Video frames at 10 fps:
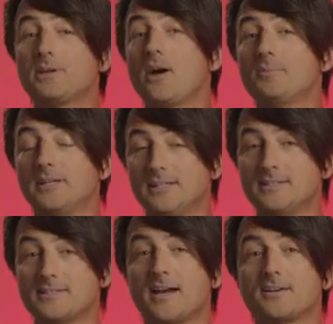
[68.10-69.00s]
become an
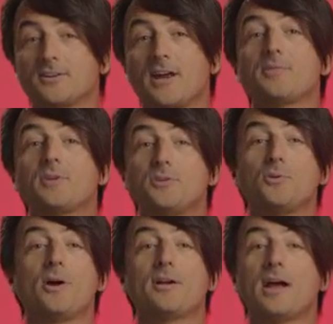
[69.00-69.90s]
insider at the
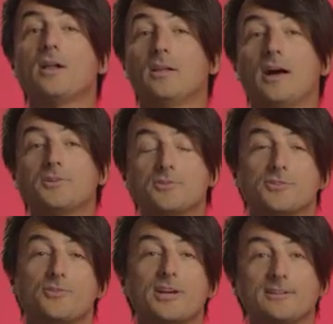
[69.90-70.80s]
URL on your
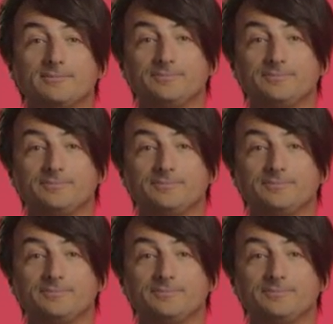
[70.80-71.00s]
screen.